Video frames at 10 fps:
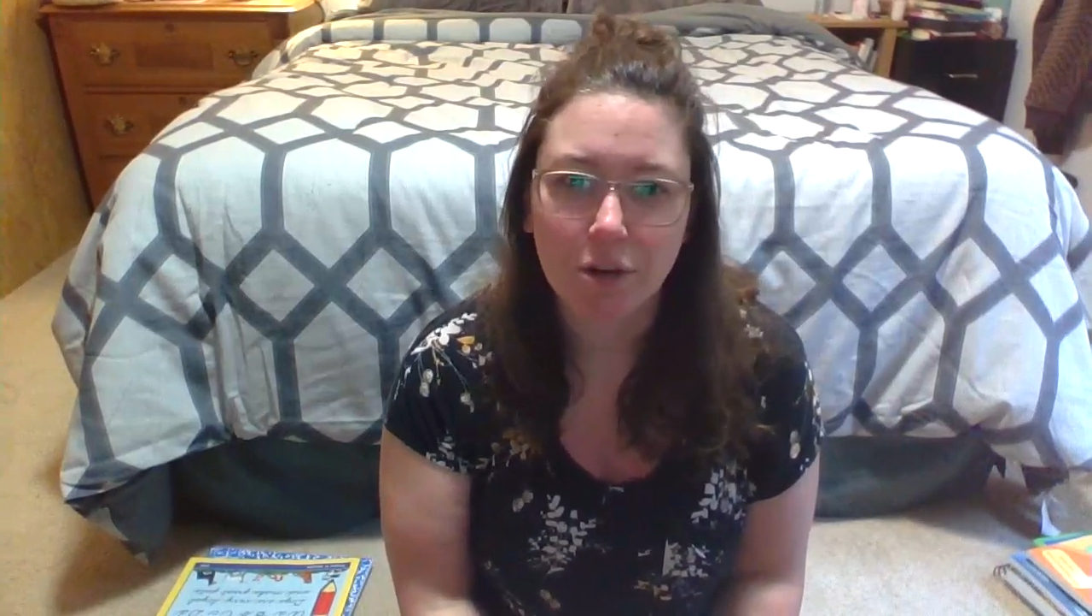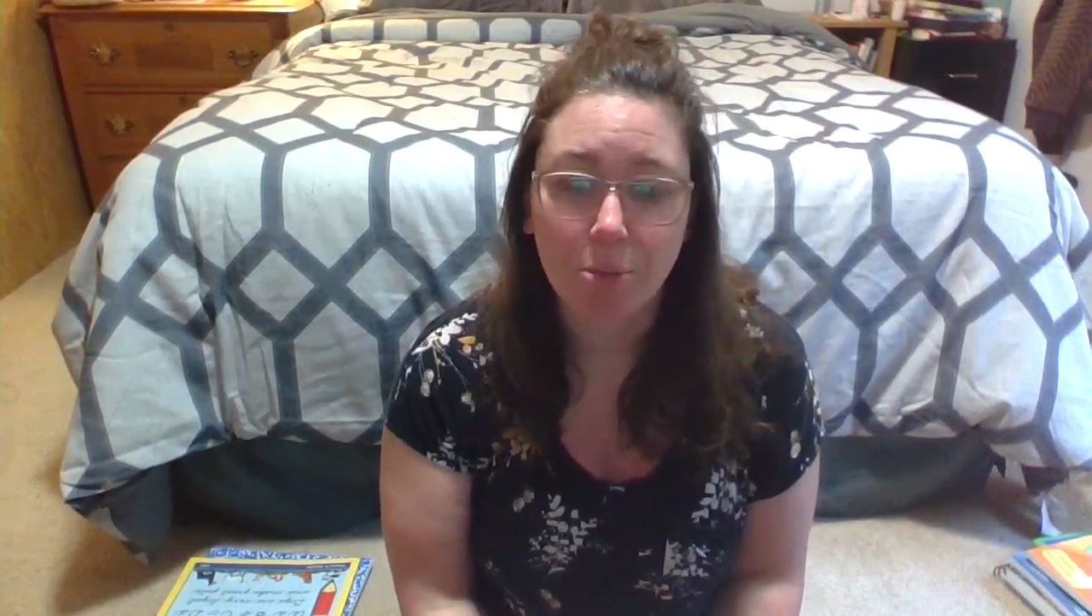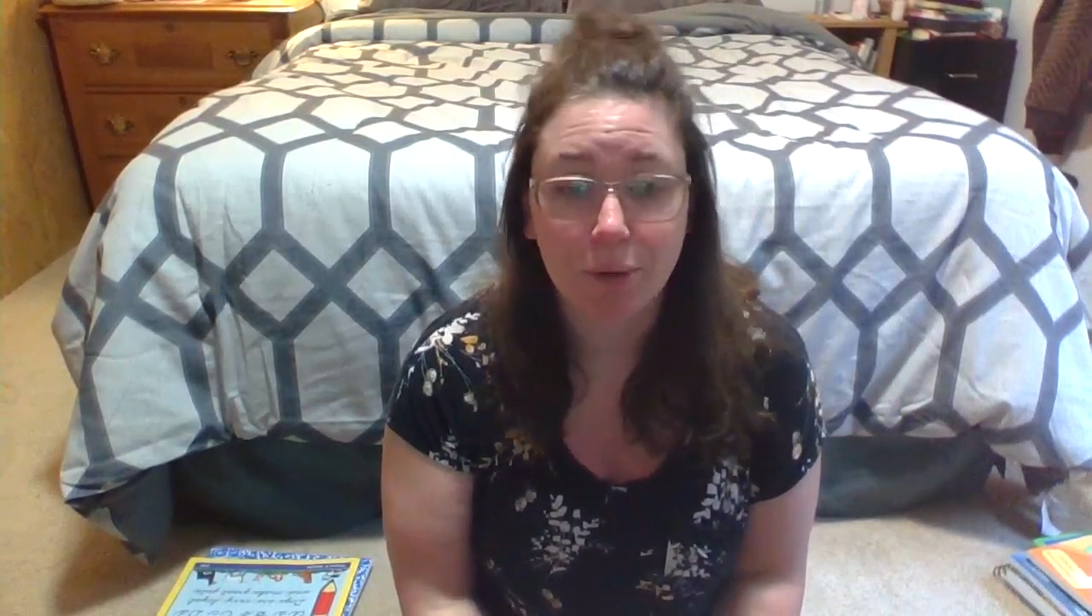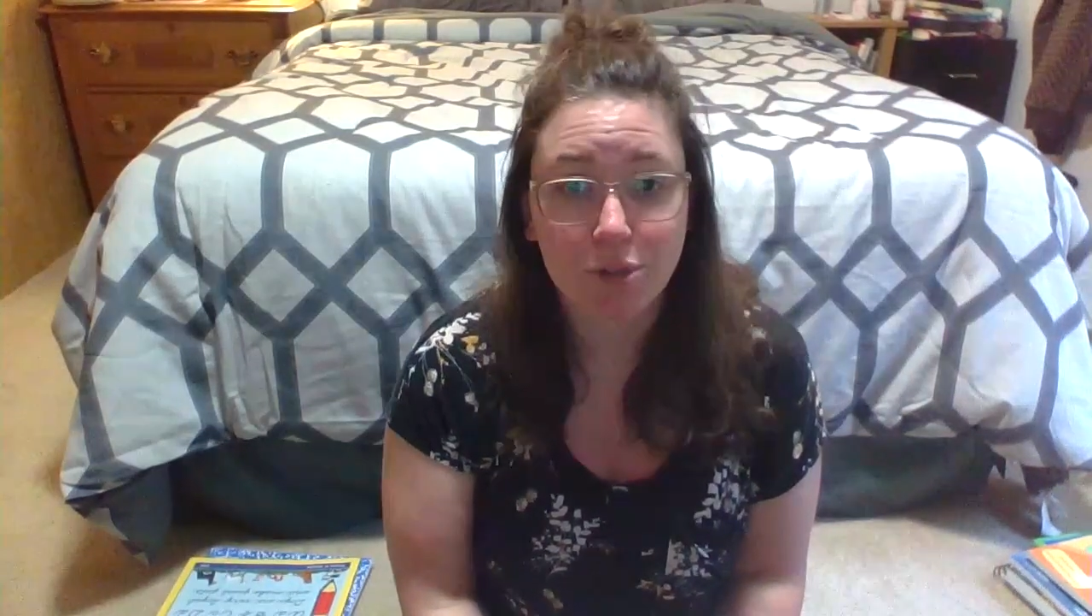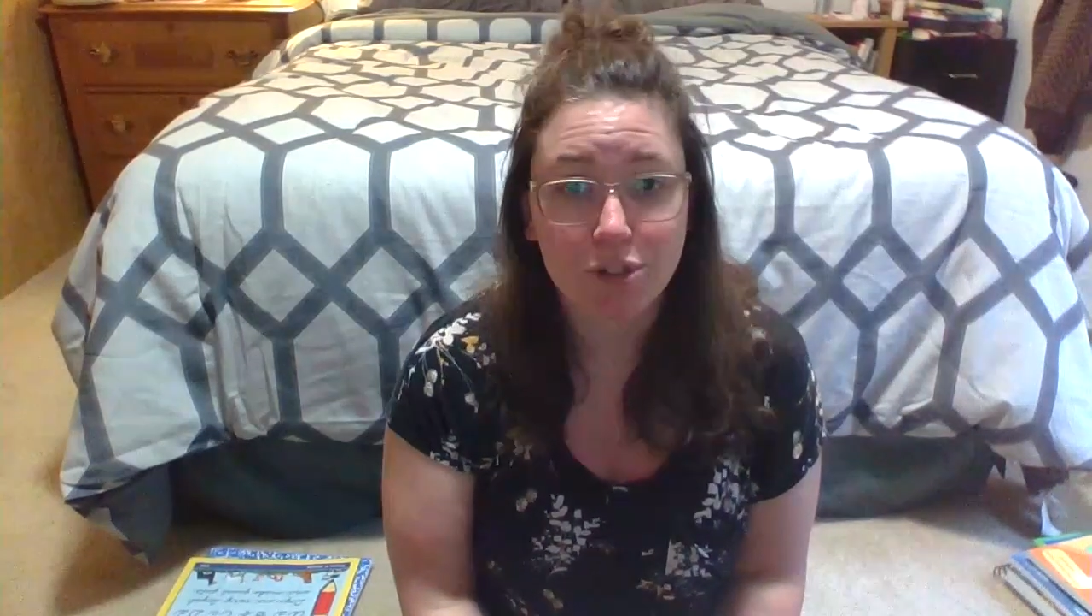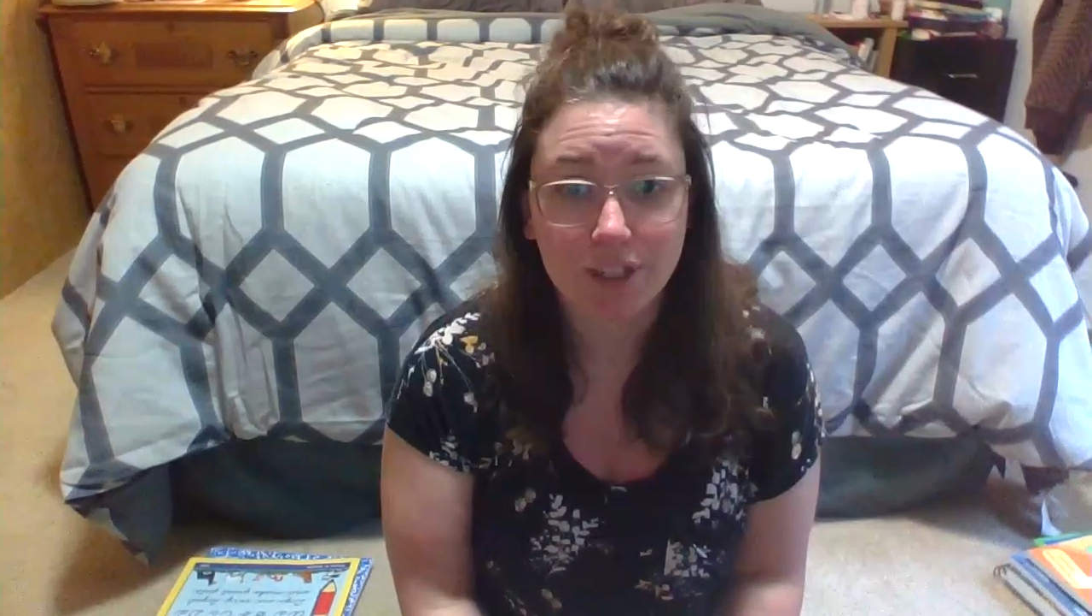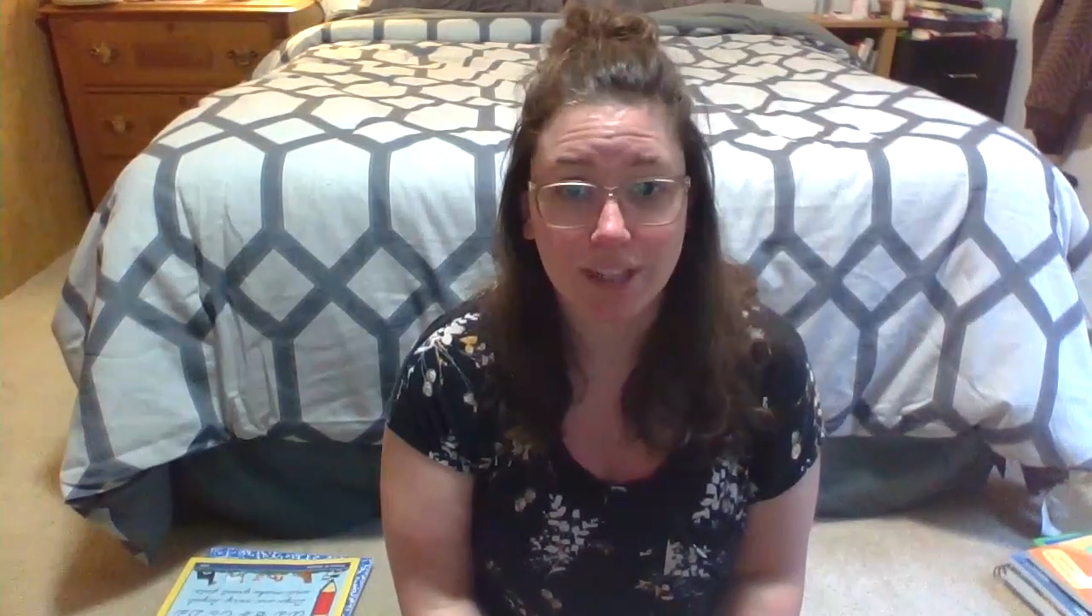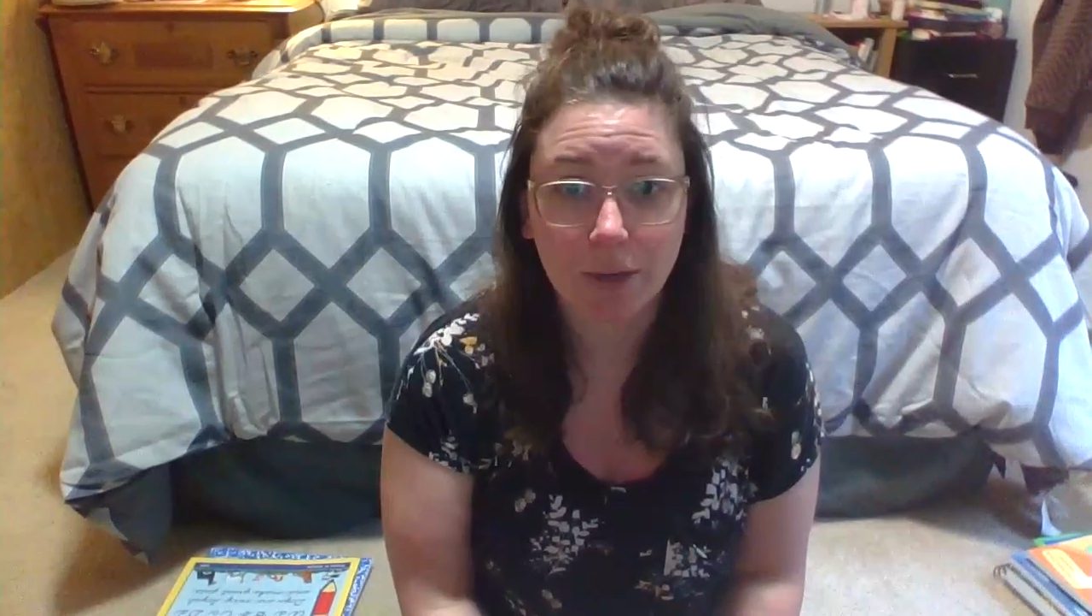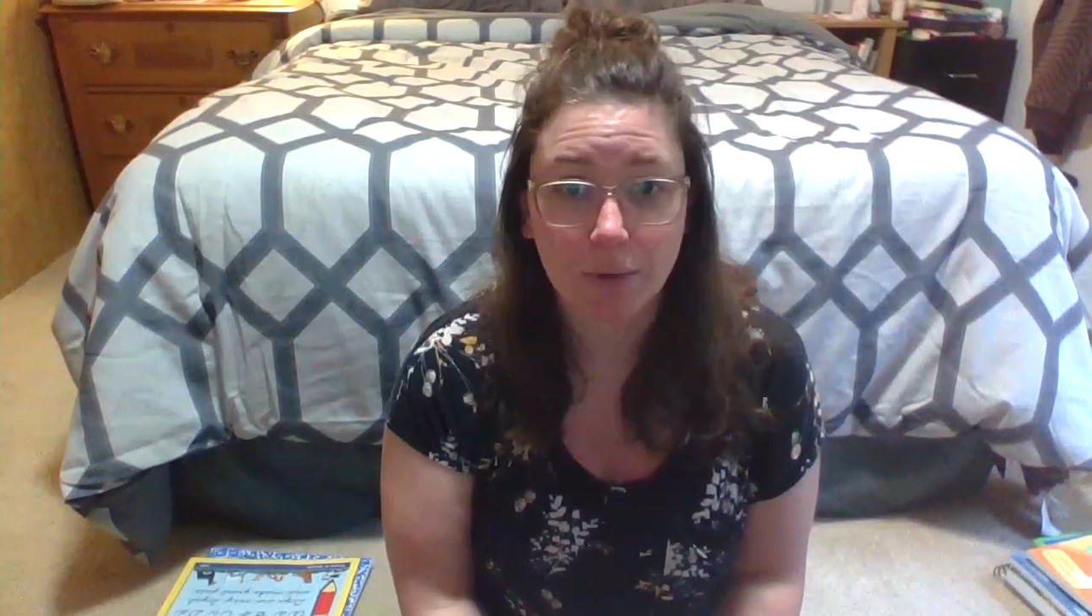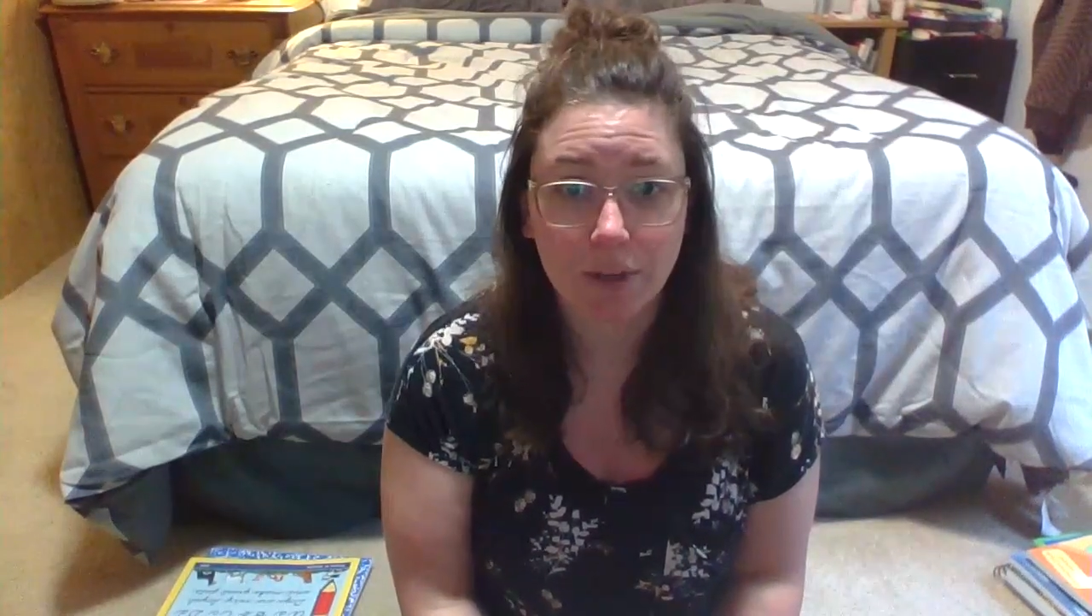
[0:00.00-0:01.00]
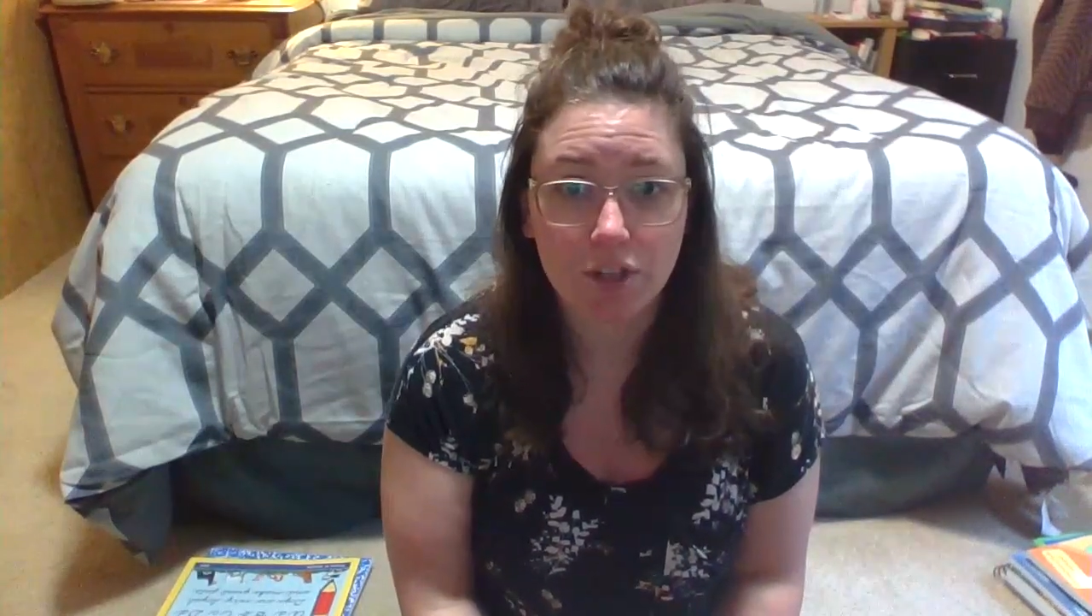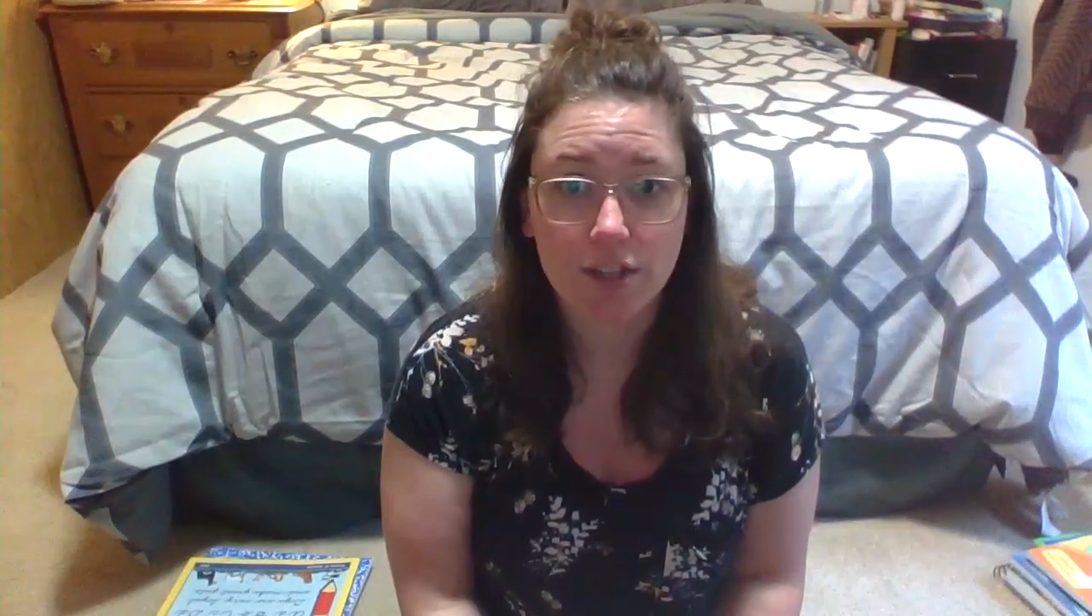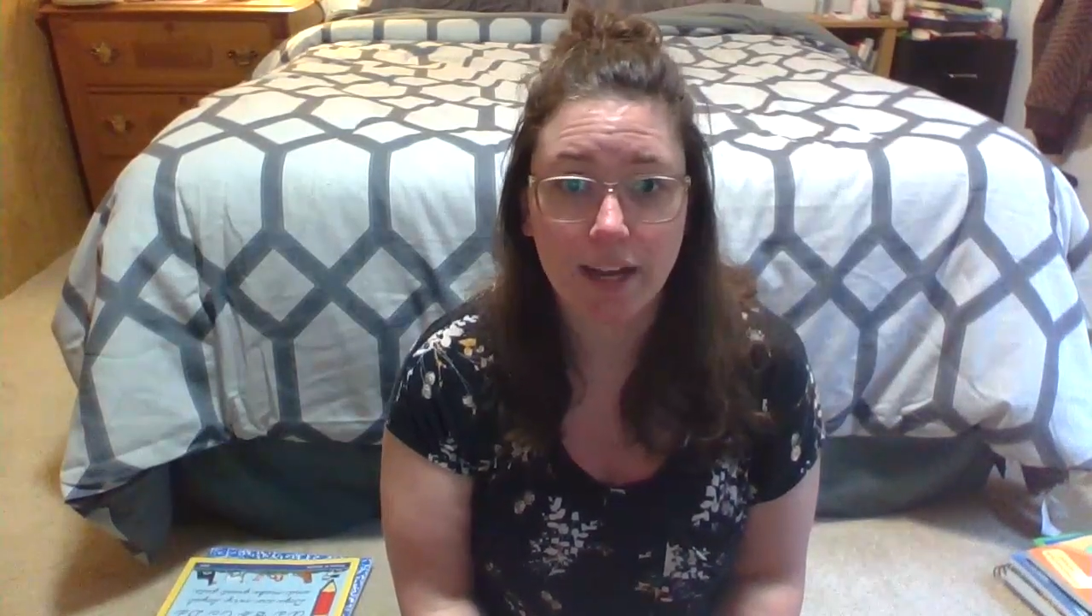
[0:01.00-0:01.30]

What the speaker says: approach to language